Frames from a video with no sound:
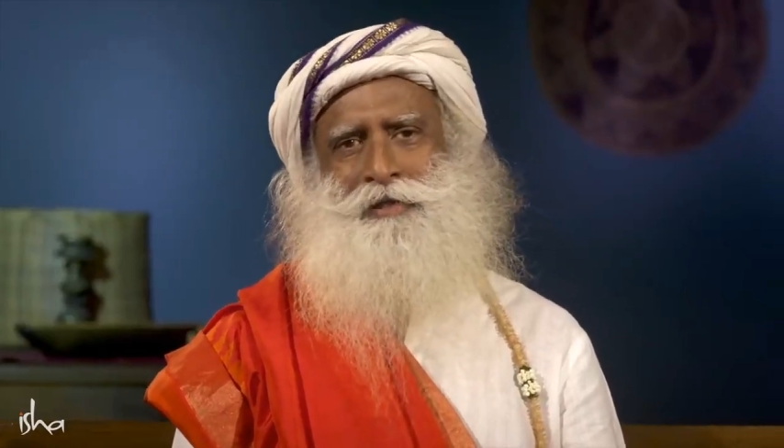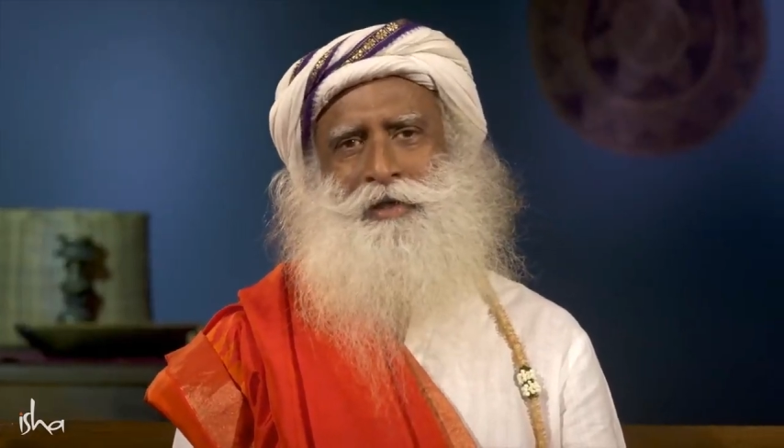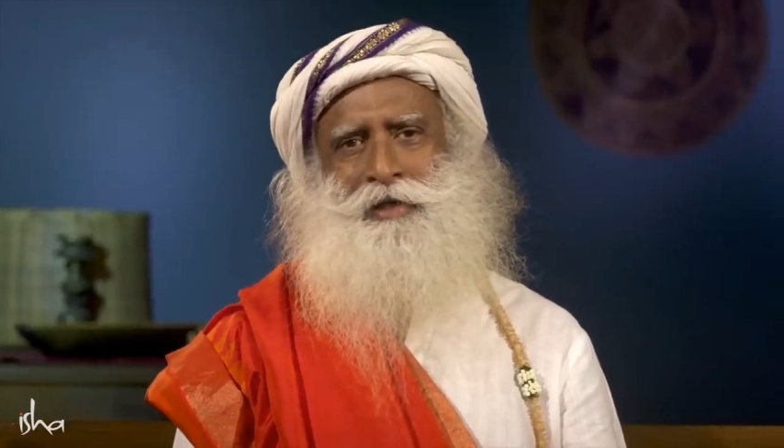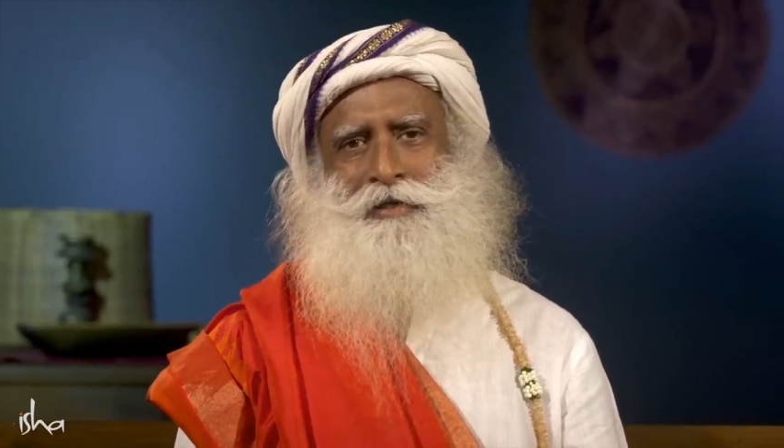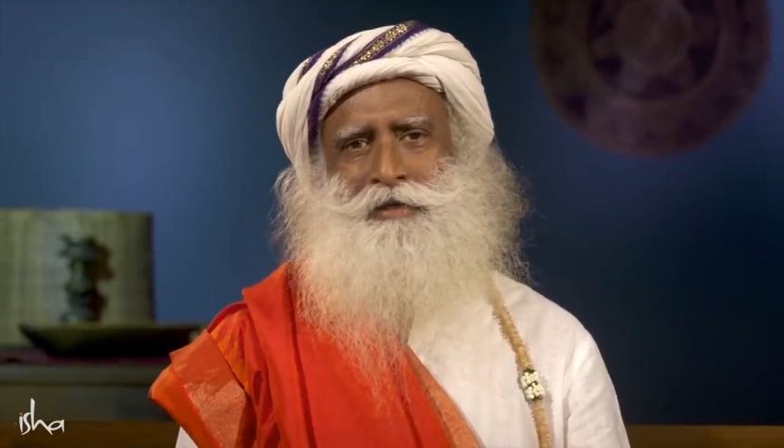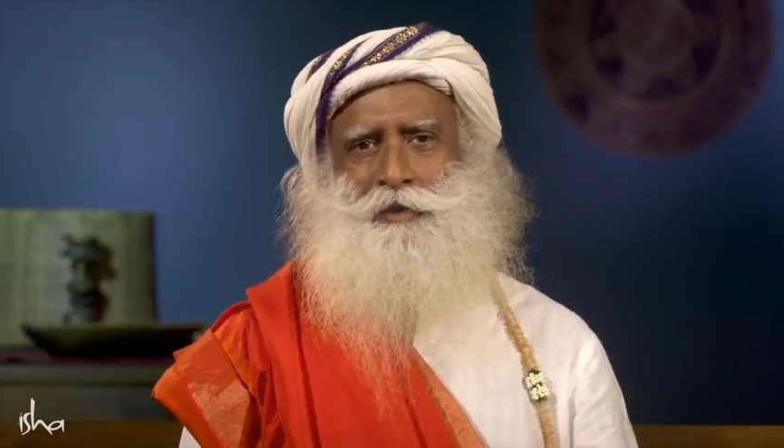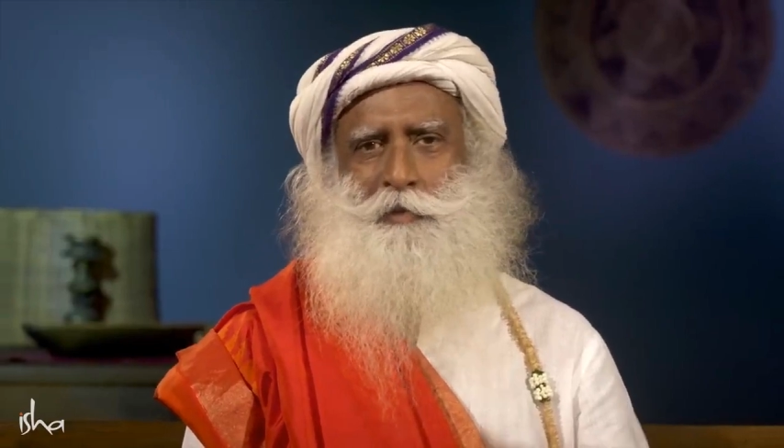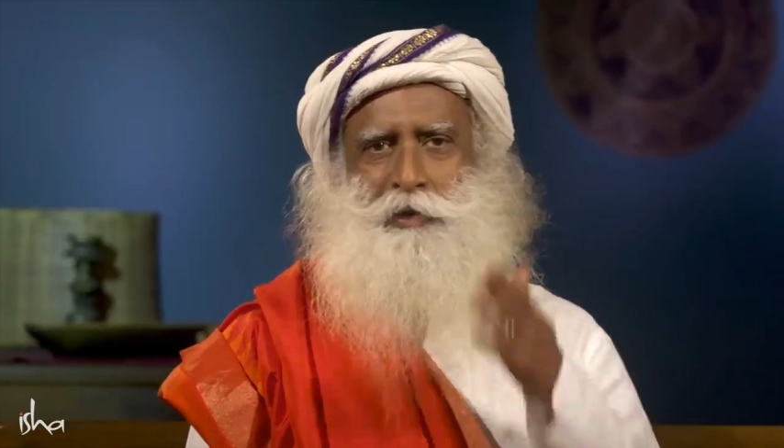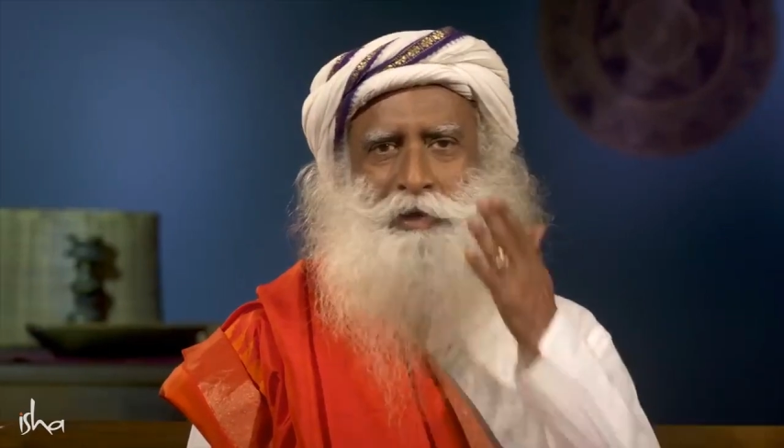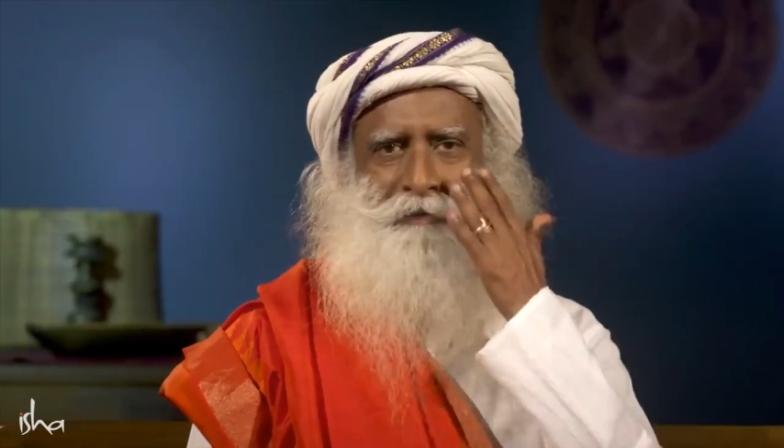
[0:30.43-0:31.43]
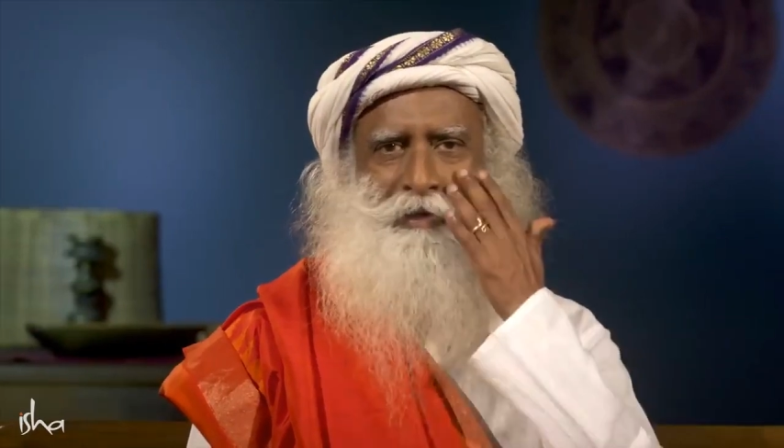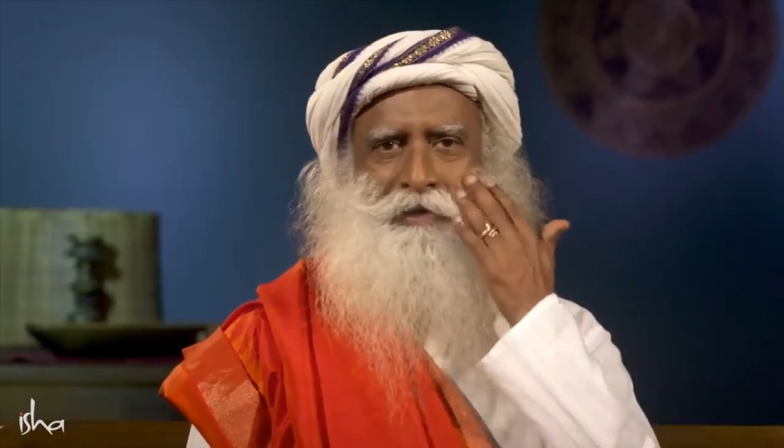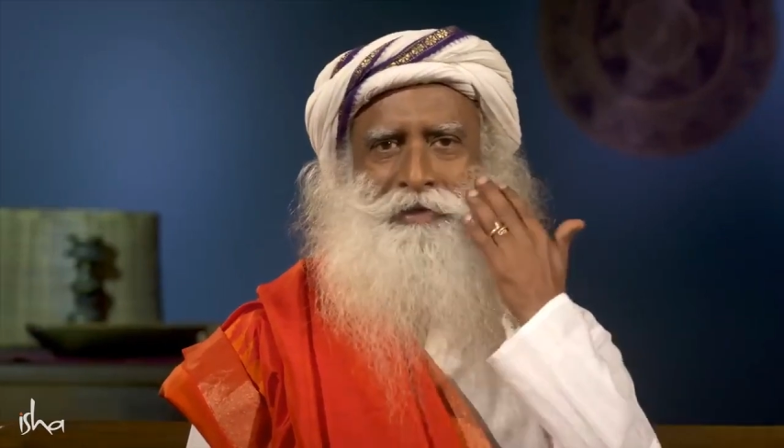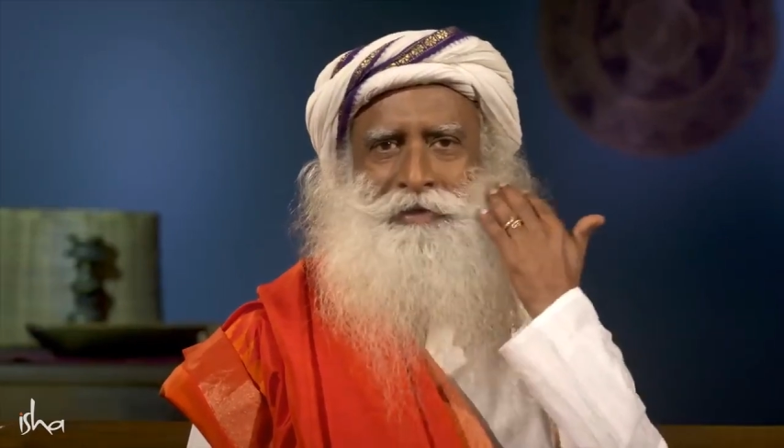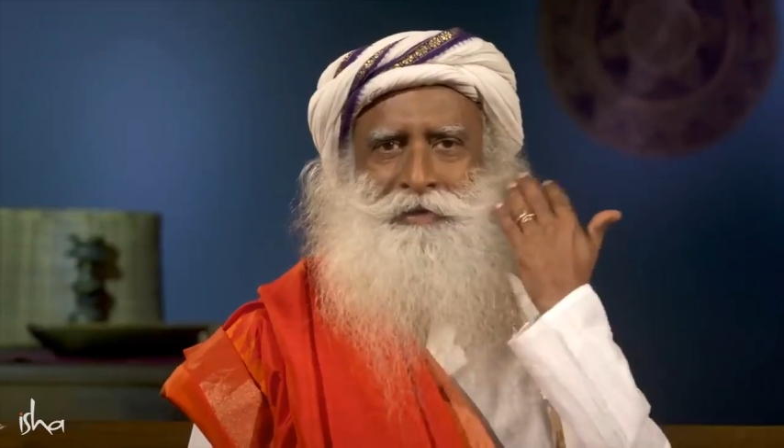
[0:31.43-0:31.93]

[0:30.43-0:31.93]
Chennai is exploding with